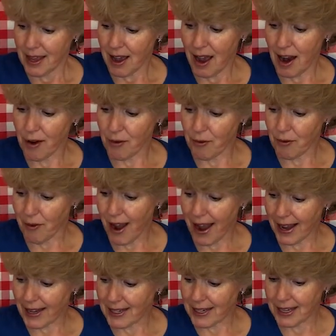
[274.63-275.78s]
All
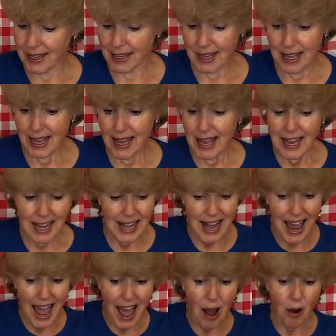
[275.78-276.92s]
right.
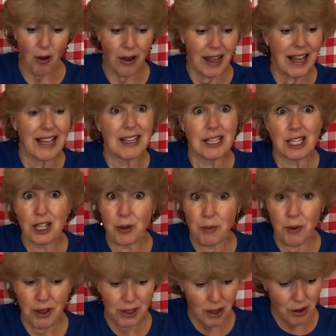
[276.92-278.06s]
Now, to
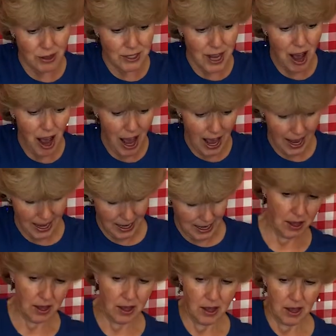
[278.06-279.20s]
put those on,
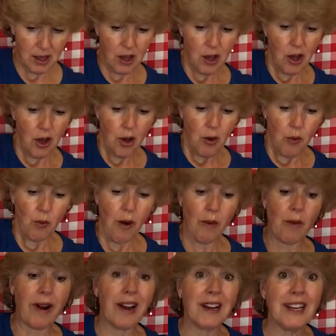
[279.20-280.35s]
what
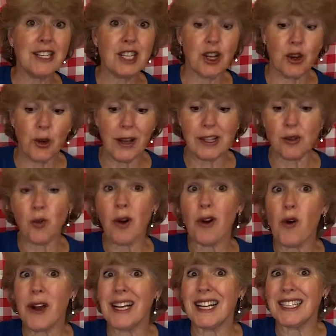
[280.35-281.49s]
we're going to do is we're
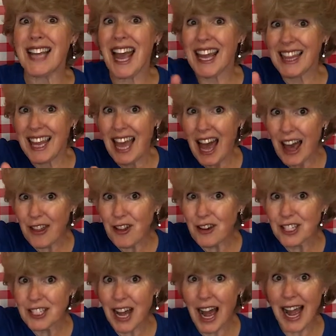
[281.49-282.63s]
going to take the other
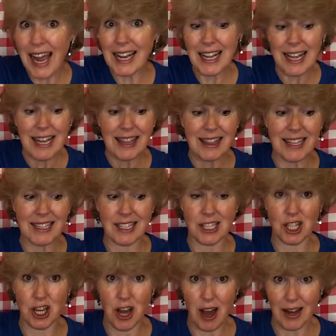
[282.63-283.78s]
side that does
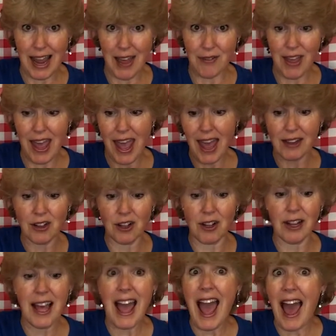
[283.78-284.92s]
not have the handle,
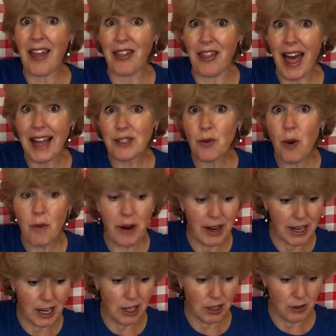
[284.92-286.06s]
and that's where we're
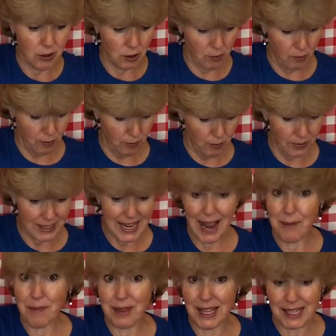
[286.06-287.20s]
going to
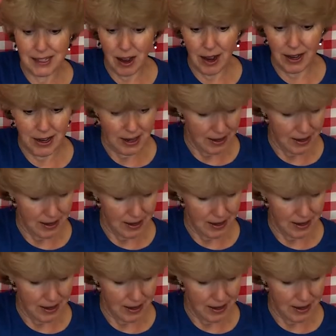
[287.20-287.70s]
tape these on.